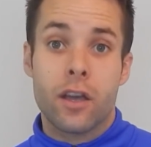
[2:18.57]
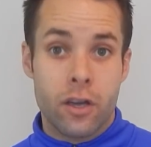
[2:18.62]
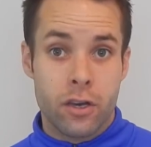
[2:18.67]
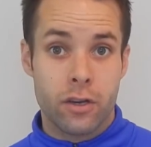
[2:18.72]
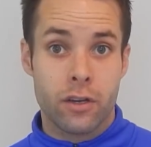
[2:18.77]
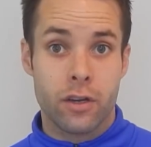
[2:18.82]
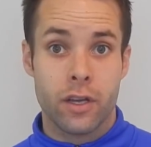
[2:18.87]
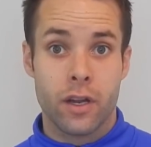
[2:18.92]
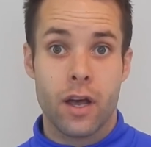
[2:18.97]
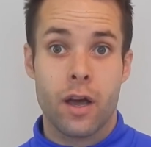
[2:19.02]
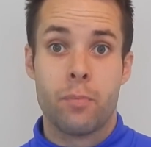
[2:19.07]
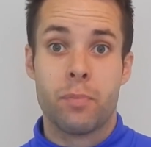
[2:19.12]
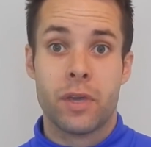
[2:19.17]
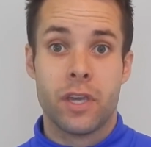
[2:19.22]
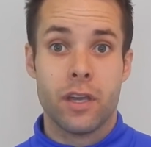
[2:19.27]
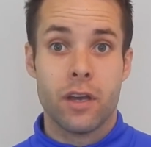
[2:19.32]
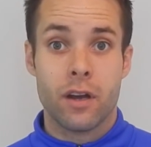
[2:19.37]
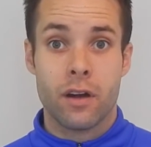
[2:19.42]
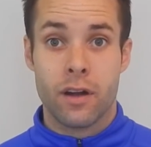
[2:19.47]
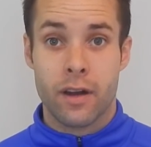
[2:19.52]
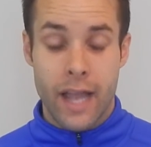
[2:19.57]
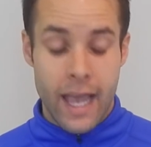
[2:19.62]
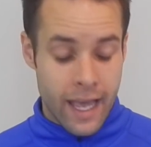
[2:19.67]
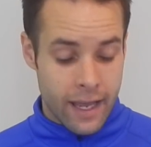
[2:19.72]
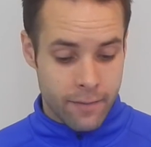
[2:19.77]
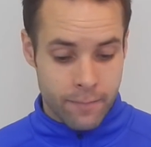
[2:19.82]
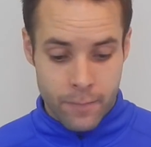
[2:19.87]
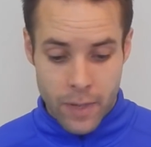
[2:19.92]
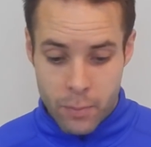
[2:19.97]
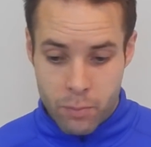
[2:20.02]
could appear
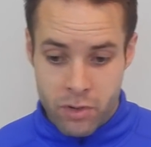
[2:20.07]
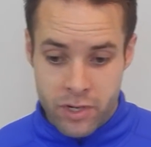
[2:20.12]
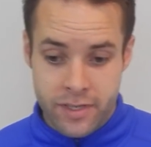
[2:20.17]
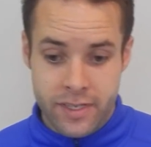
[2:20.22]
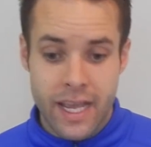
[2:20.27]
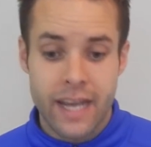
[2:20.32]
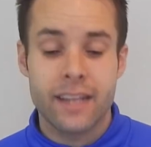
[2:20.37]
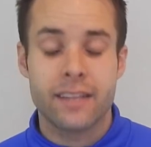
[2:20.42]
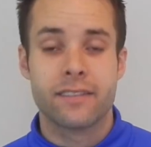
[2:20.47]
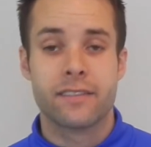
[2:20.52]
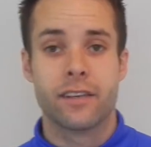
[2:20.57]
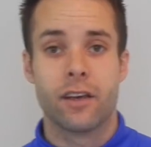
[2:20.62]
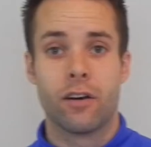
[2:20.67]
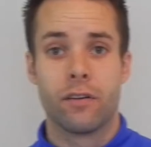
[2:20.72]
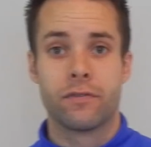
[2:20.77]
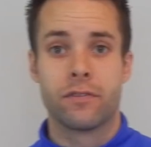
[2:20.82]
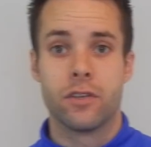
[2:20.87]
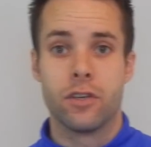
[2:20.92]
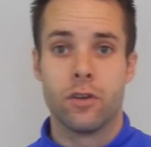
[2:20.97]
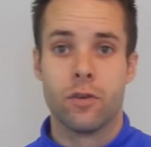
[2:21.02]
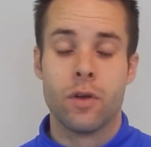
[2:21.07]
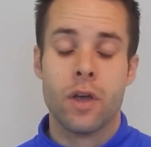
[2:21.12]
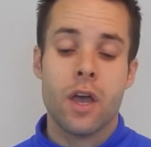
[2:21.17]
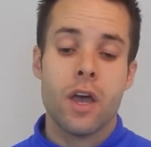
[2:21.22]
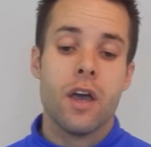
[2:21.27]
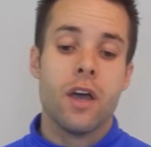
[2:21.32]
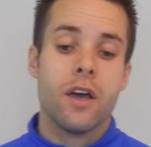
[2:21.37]
and present itself to you.